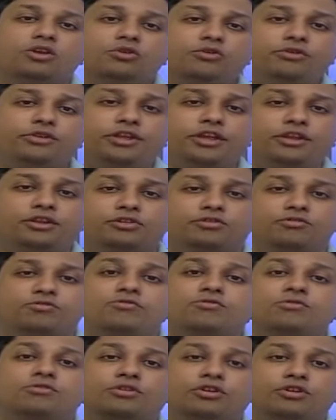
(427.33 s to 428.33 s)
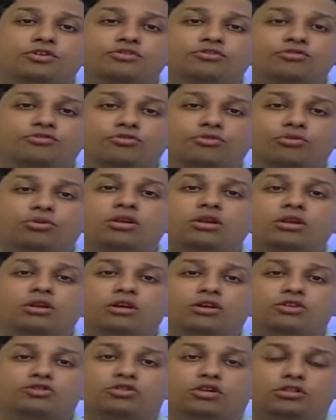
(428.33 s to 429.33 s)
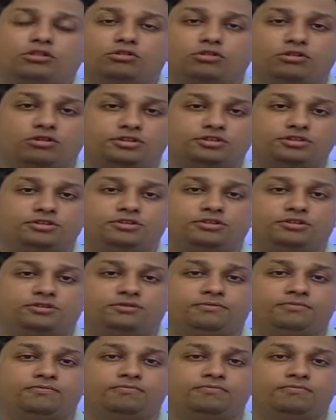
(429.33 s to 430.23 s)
you need to control your thoughts.